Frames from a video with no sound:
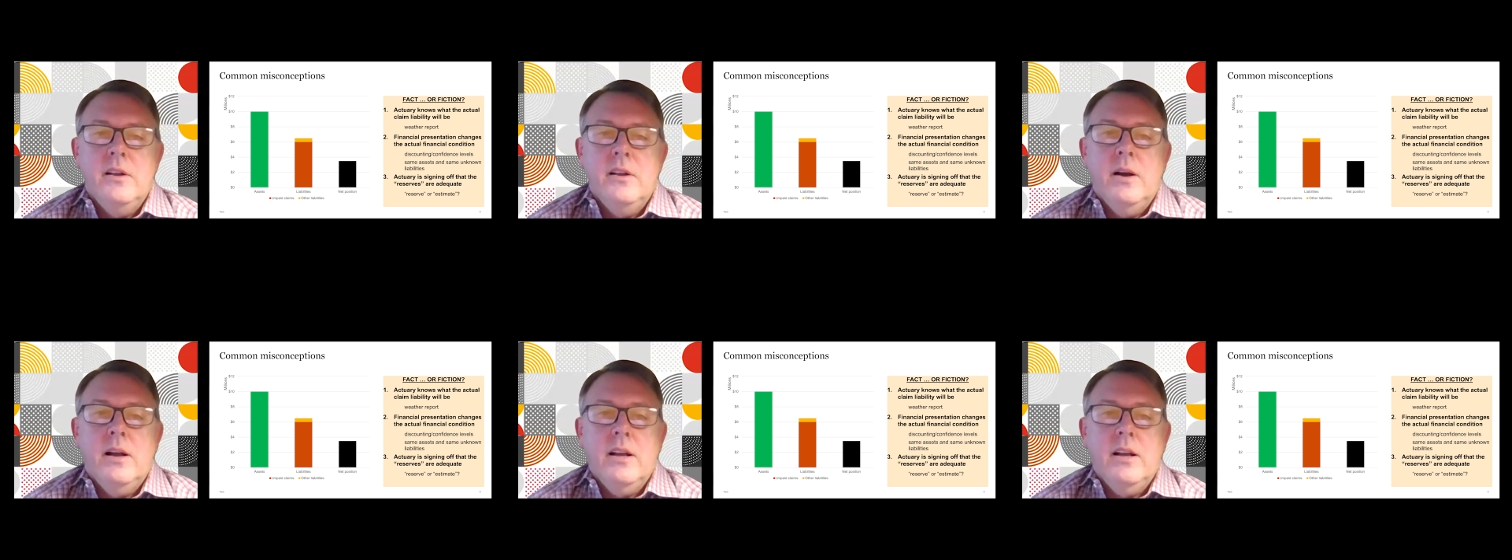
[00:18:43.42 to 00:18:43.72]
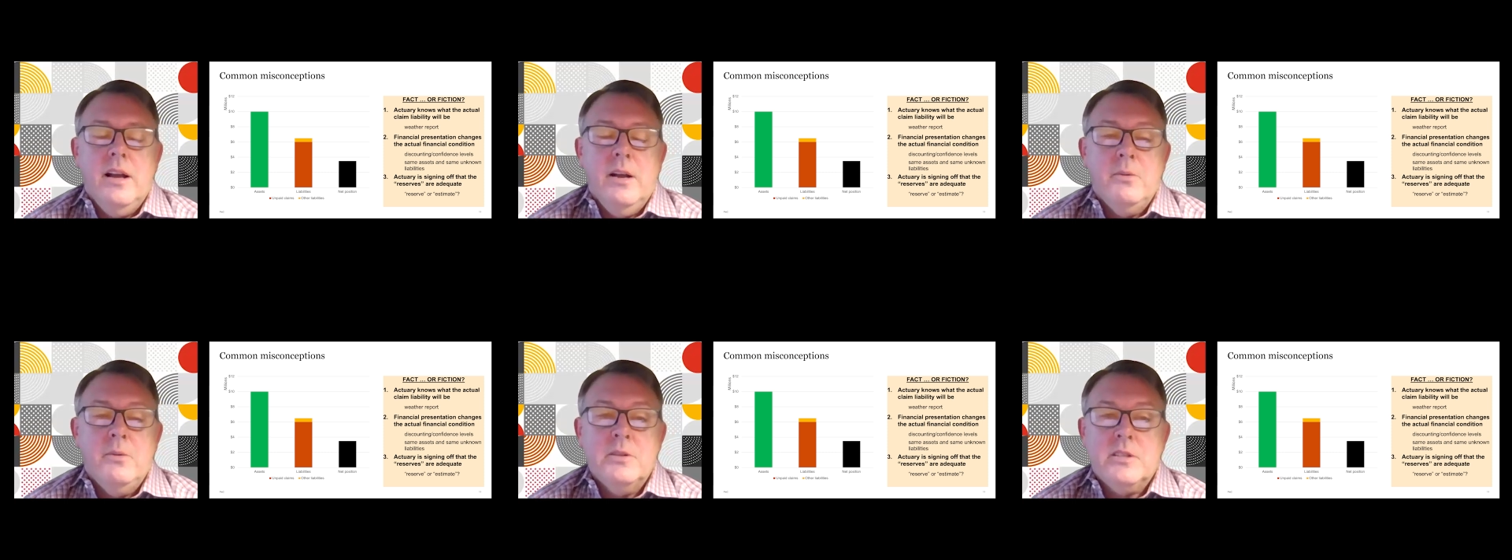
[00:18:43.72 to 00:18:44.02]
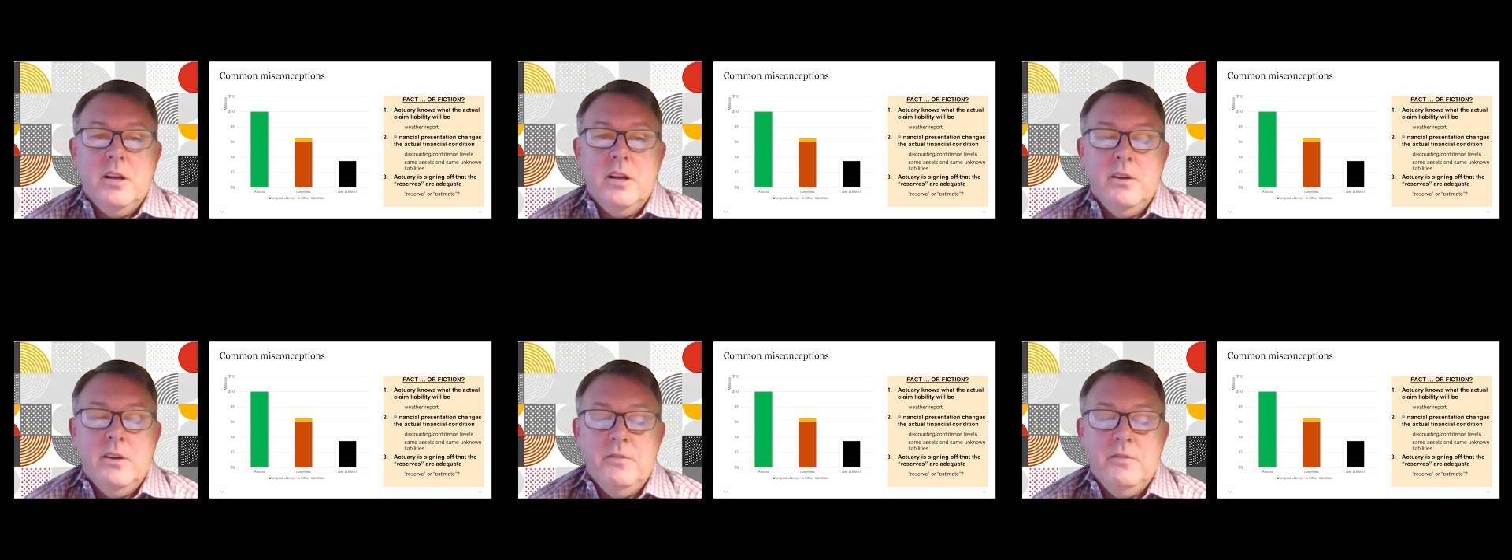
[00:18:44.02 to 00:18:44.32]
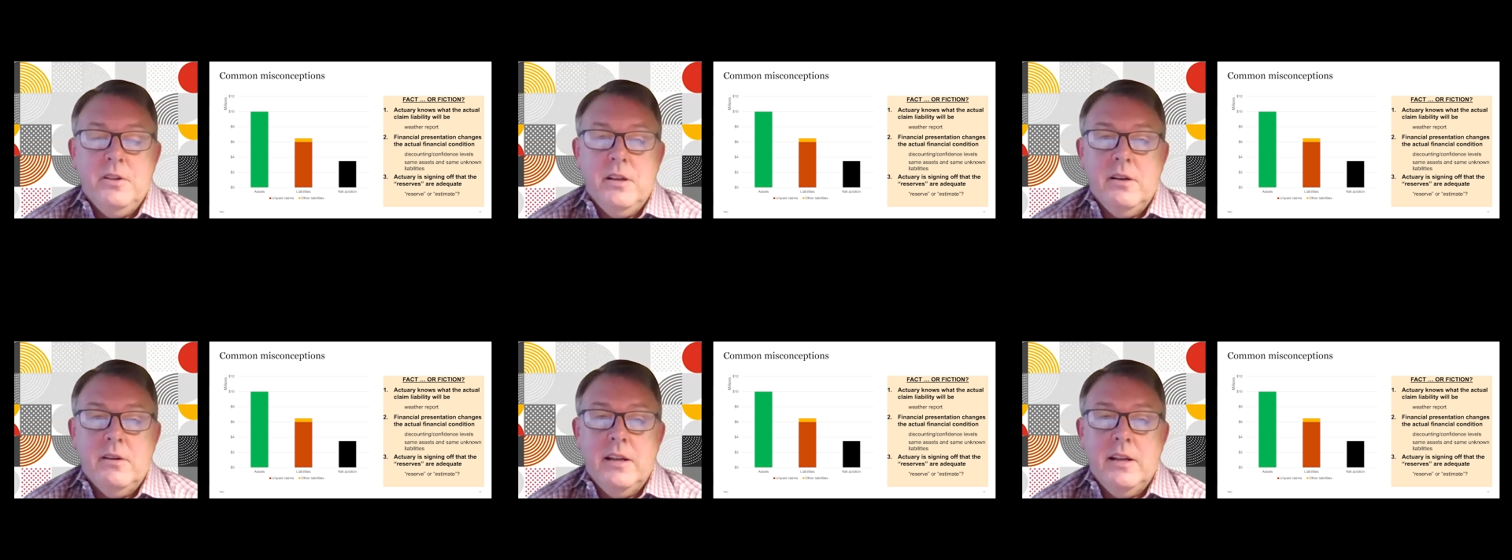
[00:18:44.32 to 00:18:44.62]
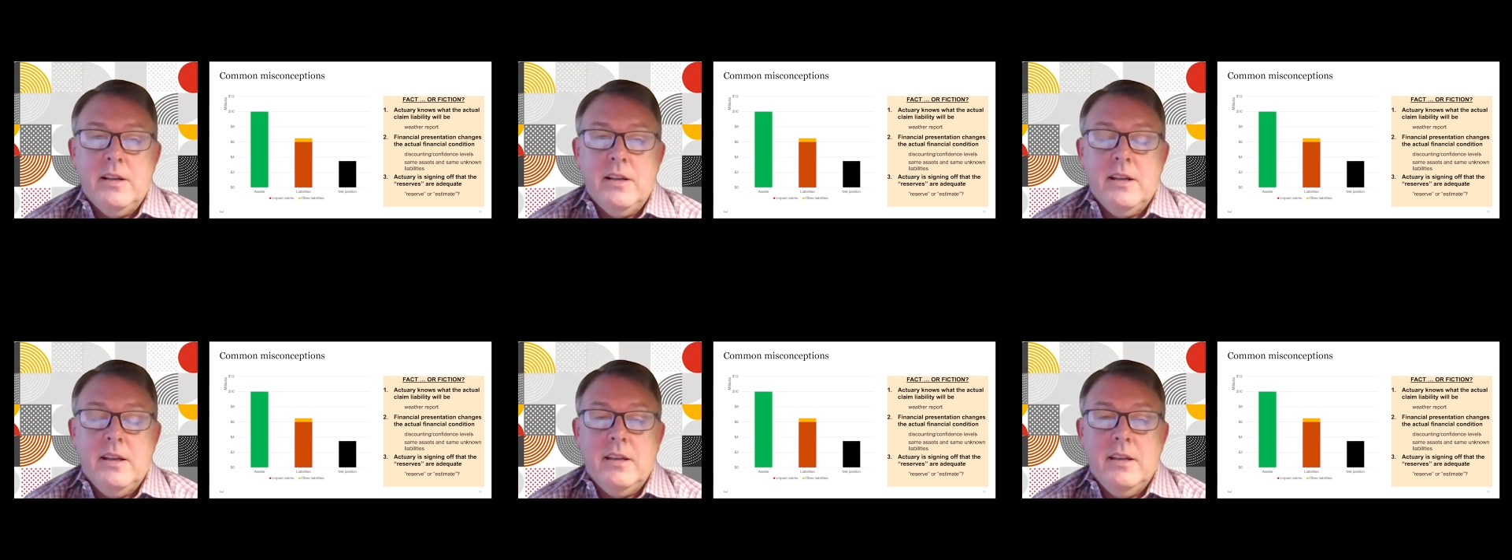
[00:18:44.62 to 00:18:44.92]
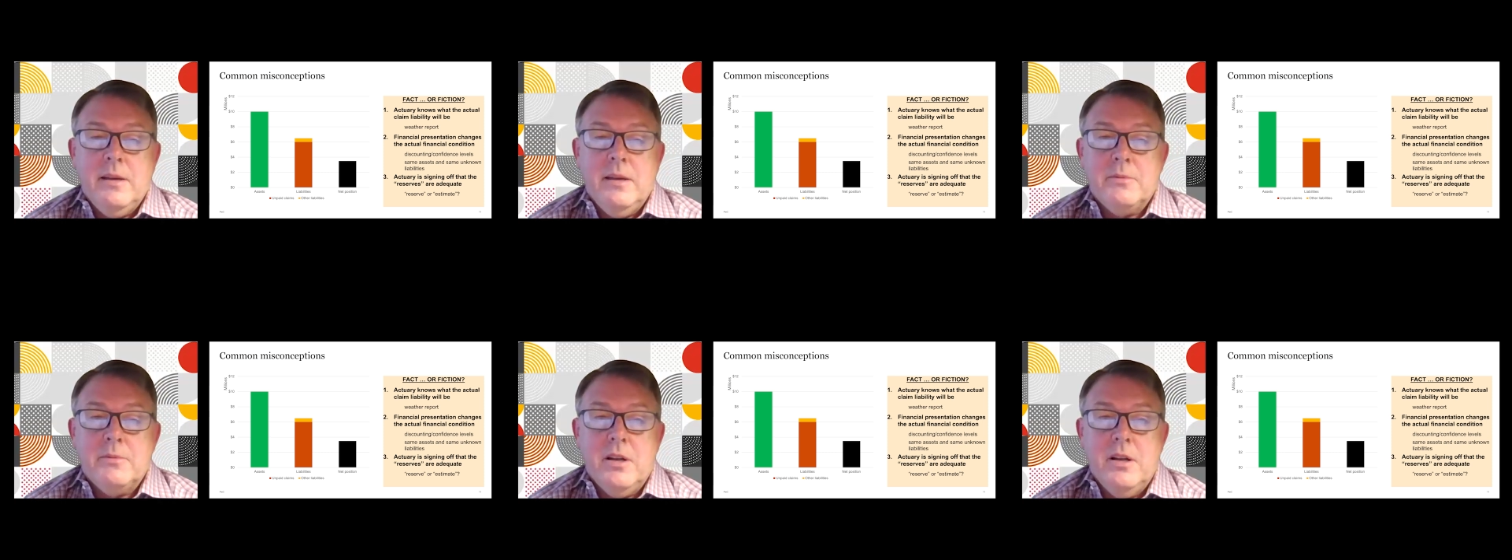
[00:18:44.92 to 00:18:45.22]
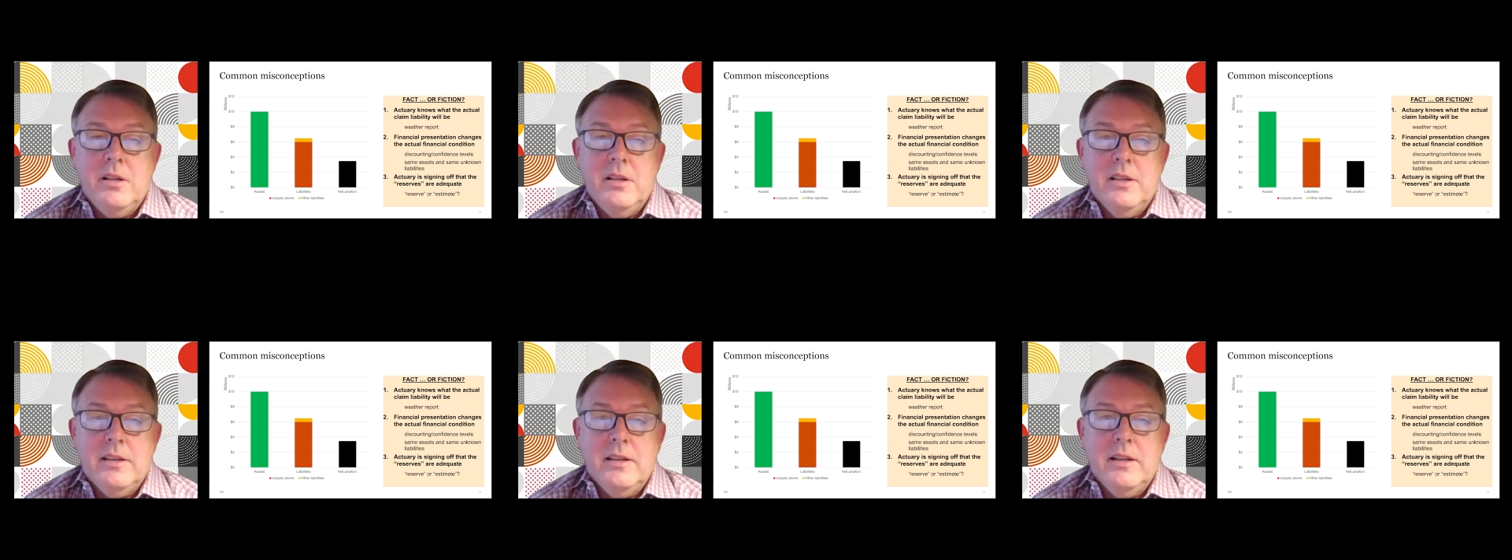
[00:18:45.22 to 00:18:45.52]
I was careful here. I kept
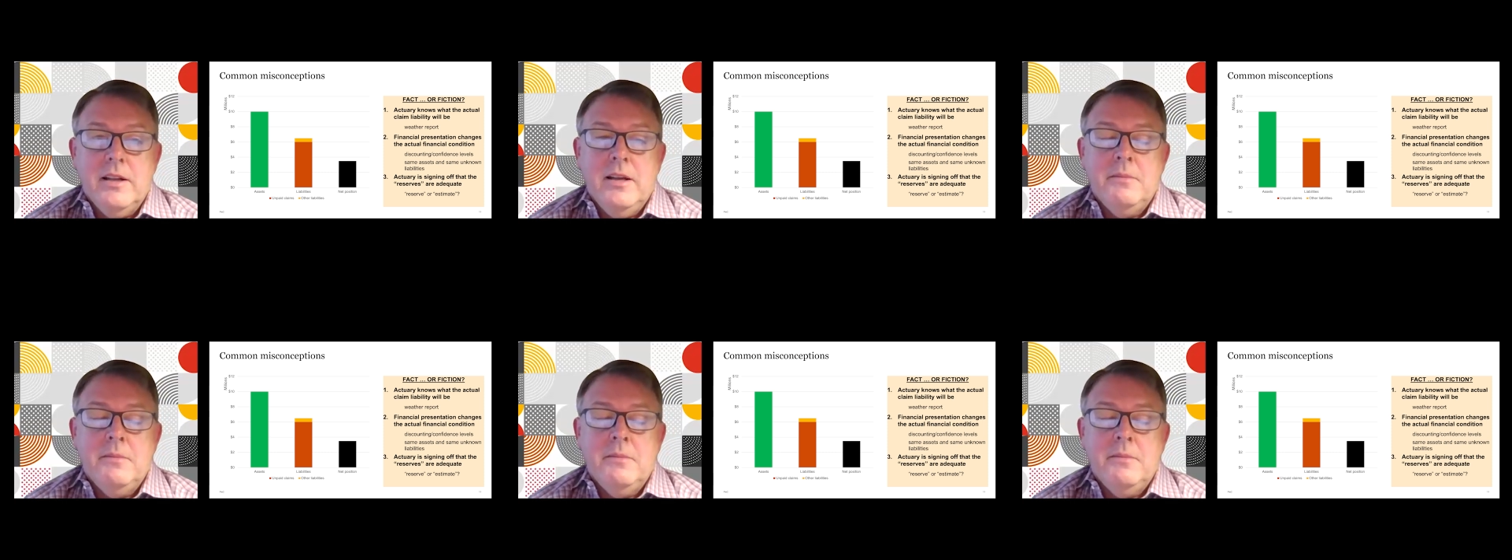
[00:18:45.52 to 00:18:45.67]
calling it